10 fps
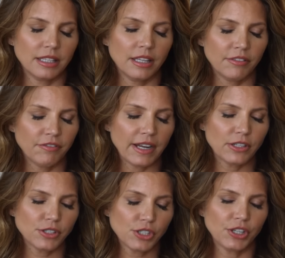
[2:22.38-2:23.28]
The
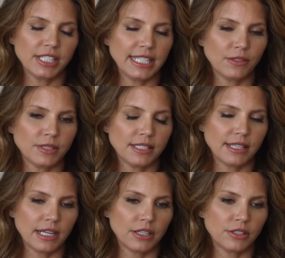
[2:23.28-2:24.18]
fire started
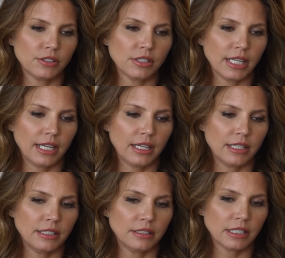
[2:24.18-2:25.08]
downstairs,
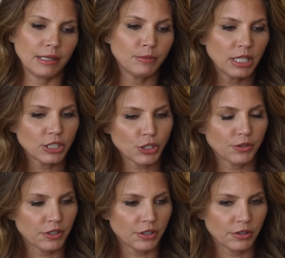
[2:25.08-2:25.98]
and I'm not
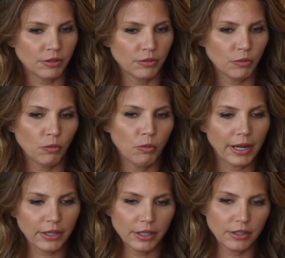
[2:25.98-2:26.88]
sure
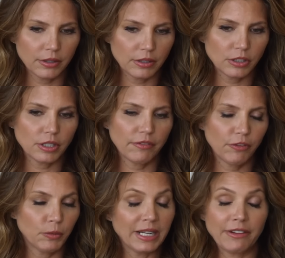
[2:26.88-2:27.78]
what for